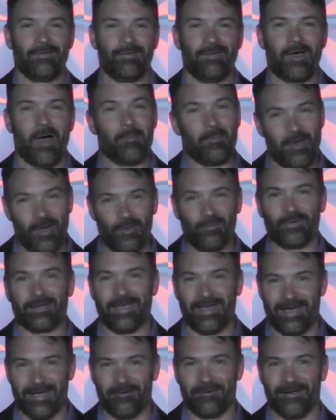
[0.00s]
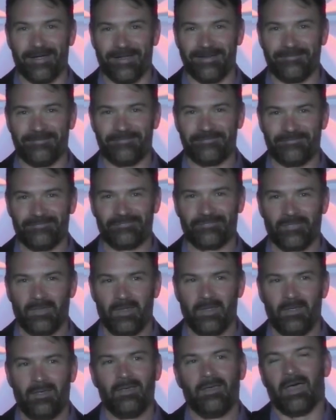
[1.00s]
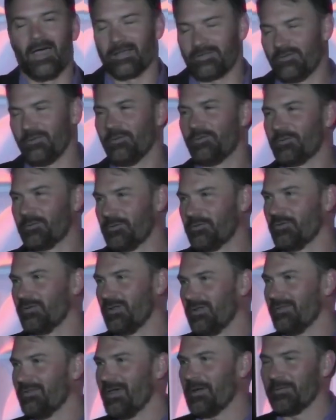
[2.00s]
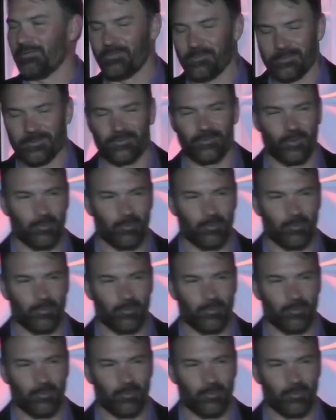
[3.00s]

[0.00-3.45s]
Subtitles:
I'm a hell of a guy, right? Actually, that was the original